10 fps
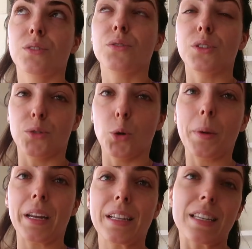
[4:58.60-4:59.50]
for four
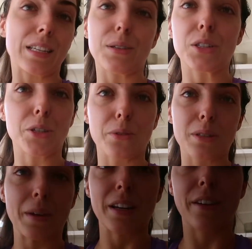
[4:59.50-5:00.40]
minutes and you can do
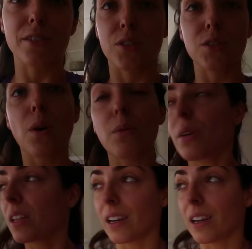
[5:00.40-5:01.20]
as many rounds as you want with,